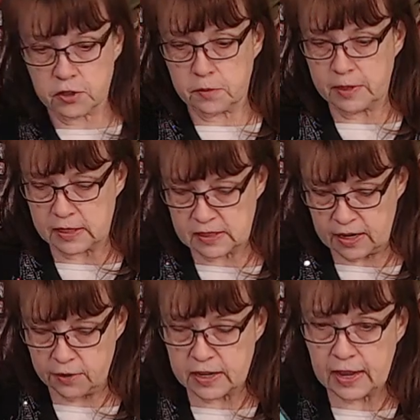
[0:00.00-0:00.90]
because I
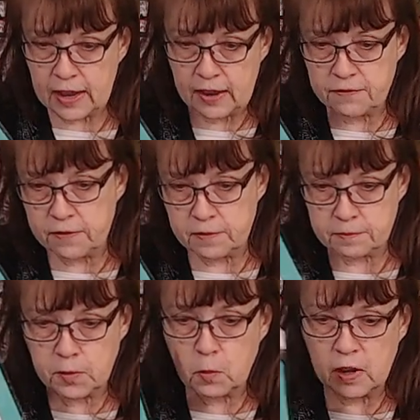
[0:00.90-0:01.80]
already have
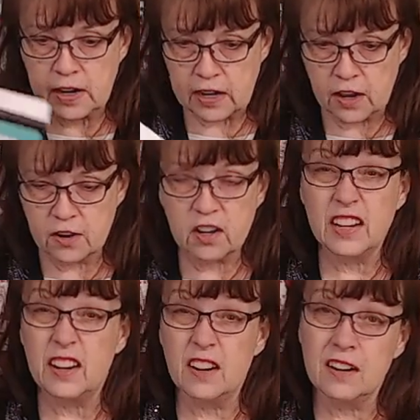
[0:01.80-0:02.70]
the one I got
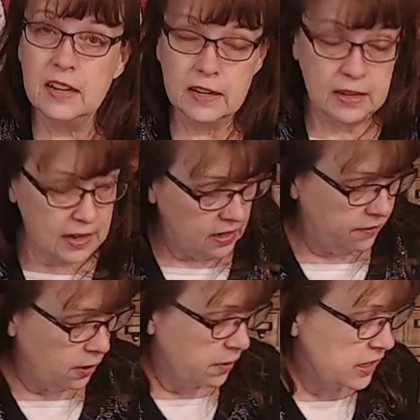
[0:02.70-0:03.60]
earlier and I've
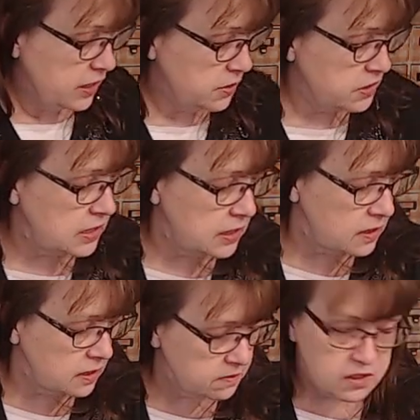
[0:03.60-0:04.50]
already used it.
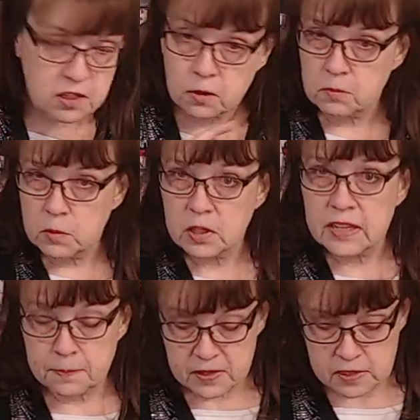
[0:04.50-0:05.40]
So we'll
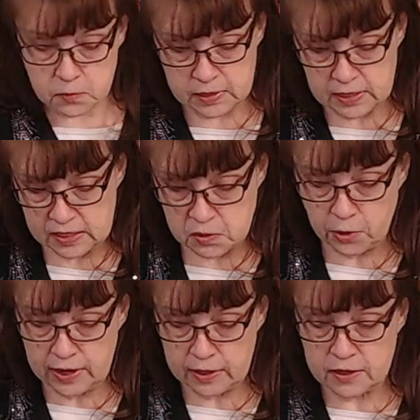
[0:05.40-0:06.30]
keep this one as
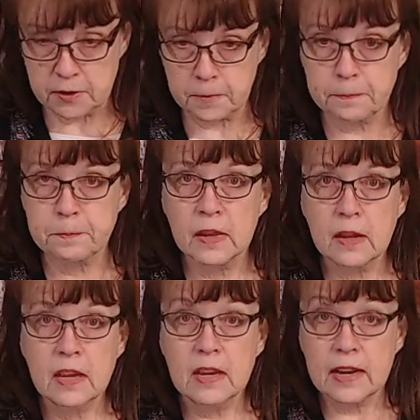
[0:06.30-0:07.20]
brand new.
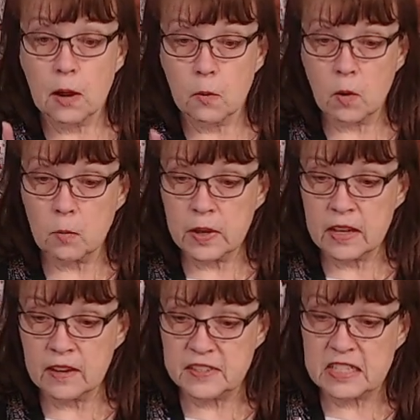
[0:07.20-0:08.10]
Now what we
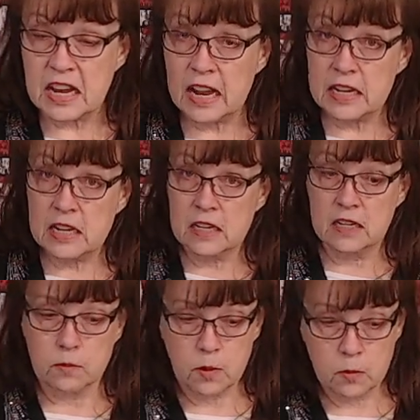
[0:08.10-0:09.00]
have done,
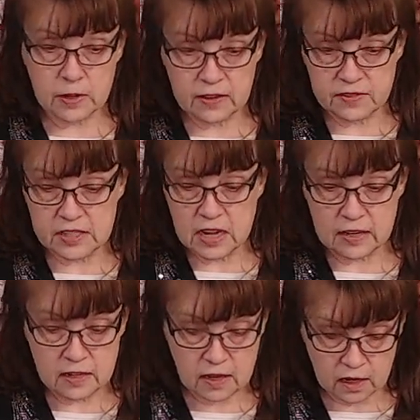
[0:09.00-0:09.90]
what we have
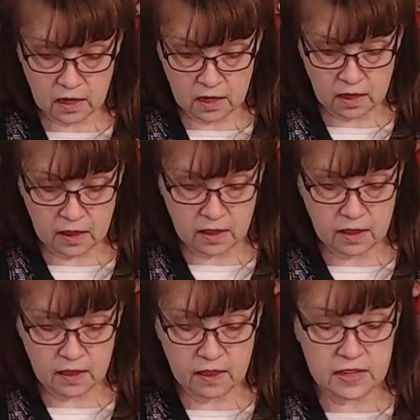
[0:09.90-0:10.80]
done
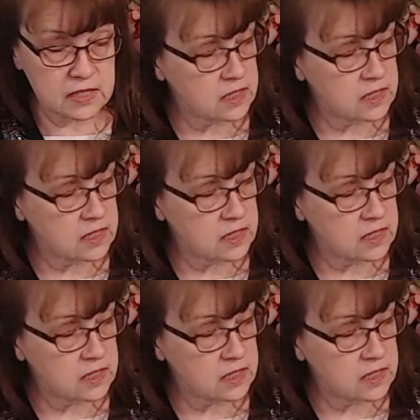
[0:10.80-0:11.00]
this